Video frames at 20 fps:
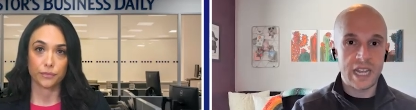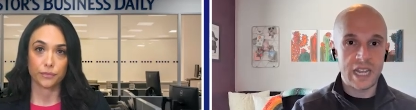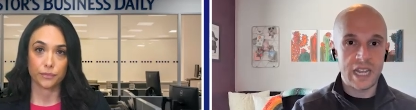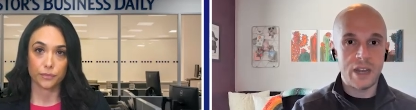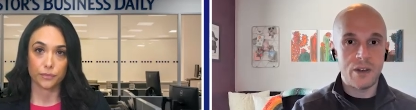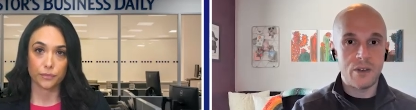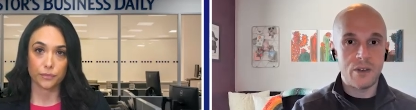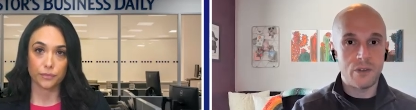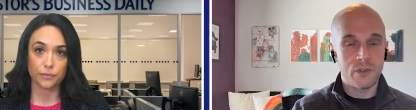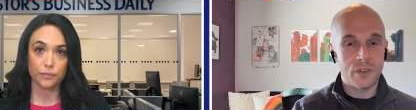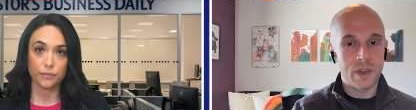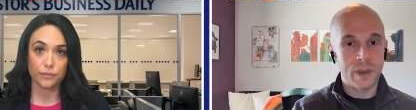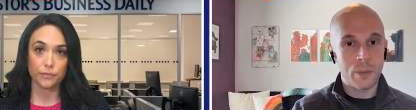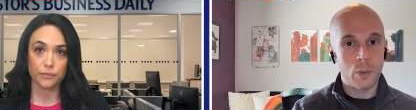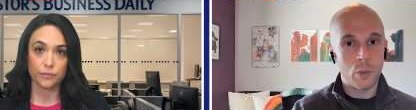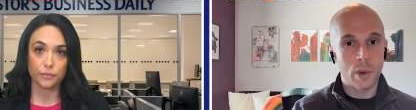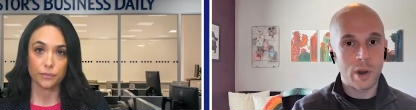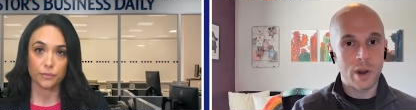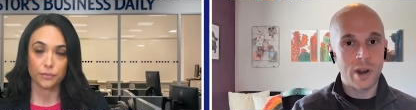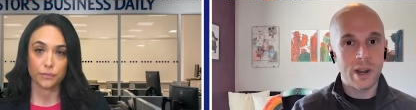Speaker 1: in
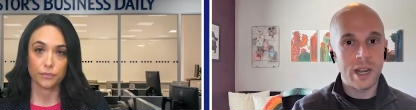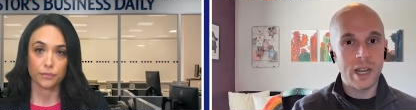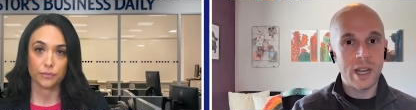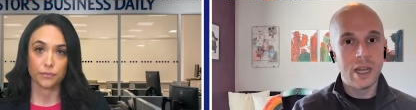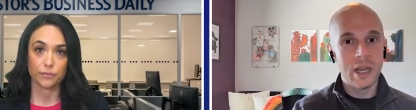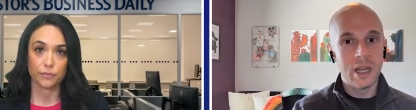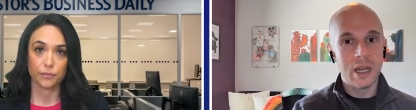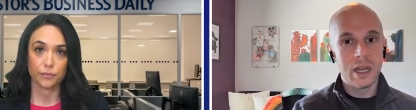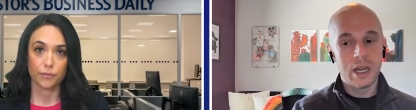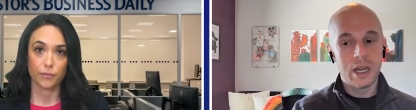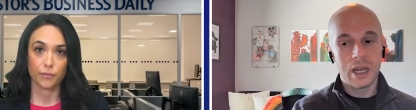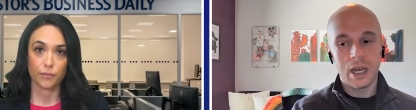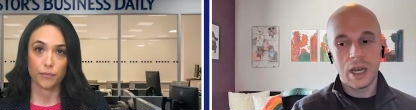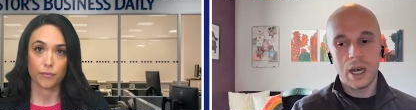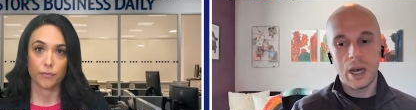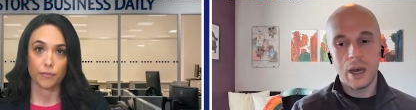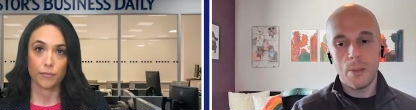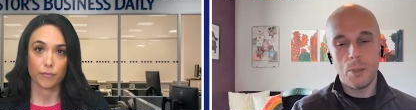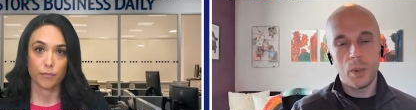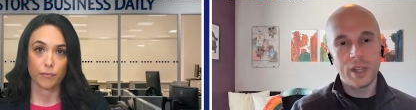February,
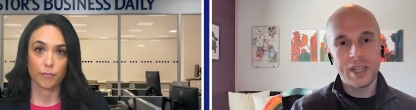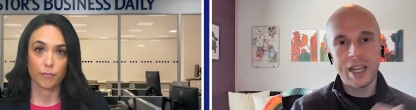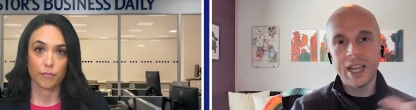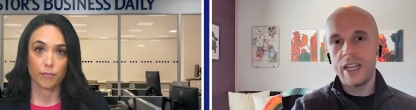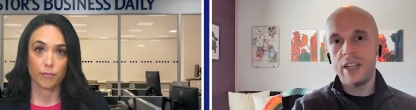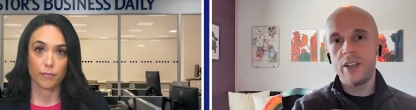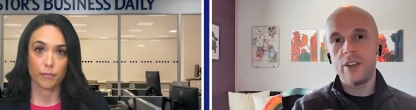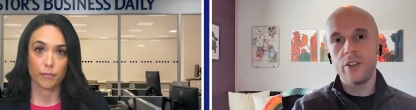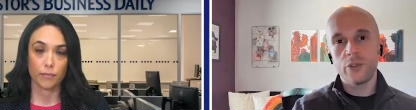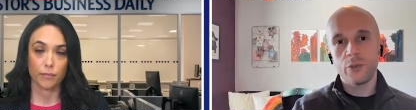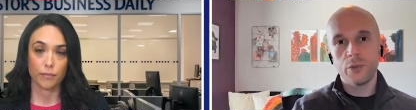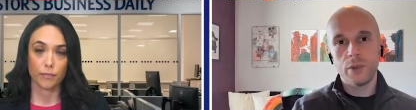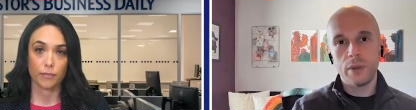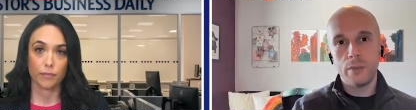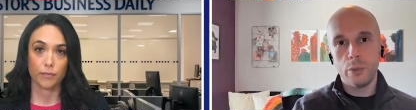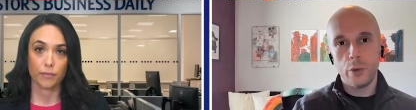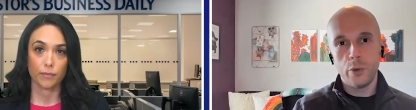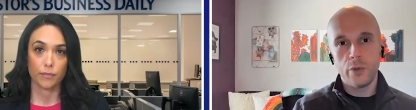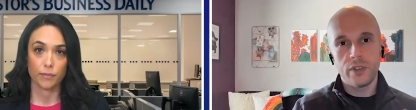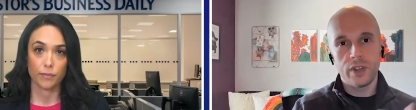uh, but that industry
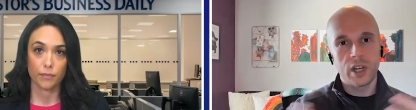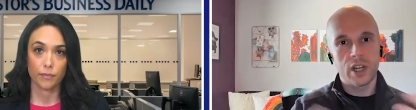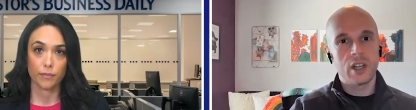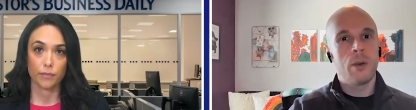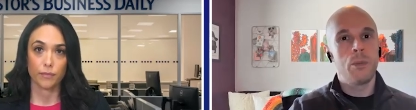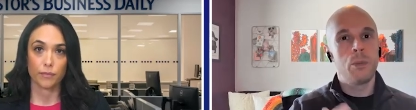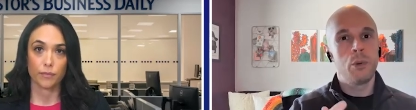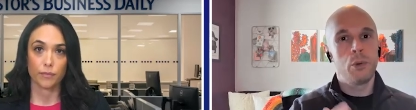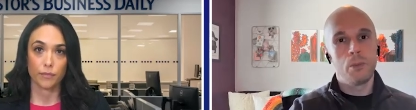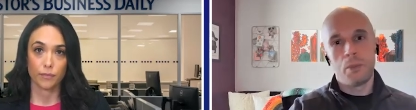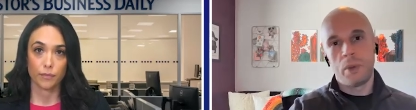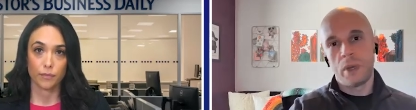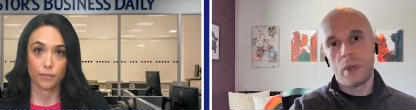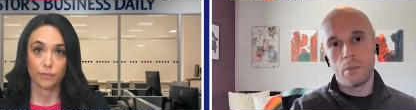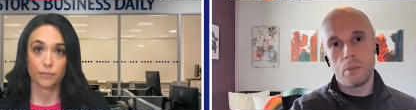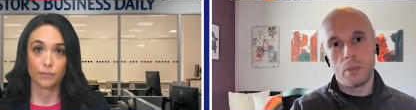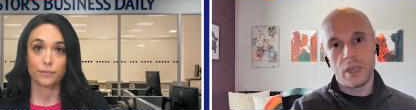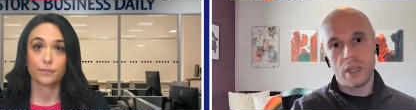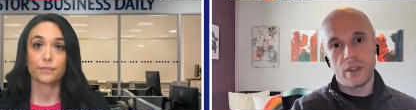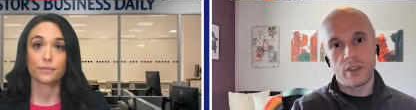moves in a couple big
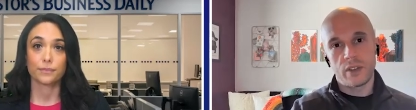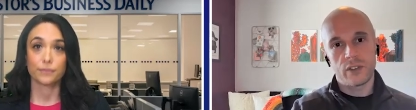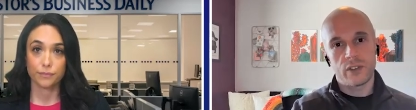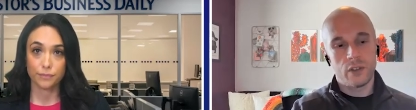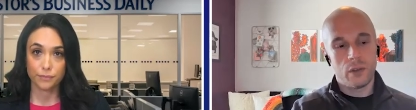beats.